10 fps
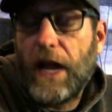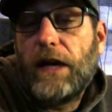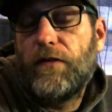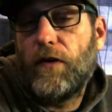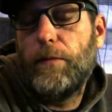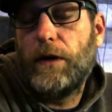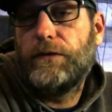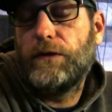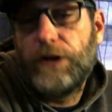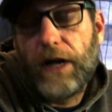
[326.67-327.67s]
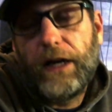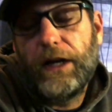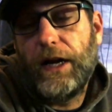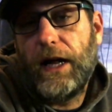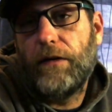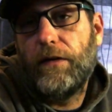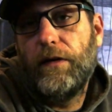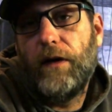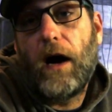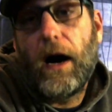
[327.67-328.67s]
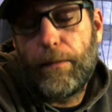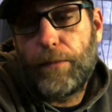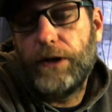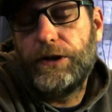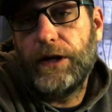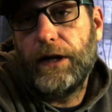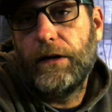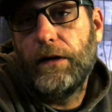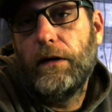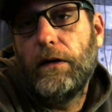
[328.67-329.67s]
Thank you very much for checking it out. I appreciate it.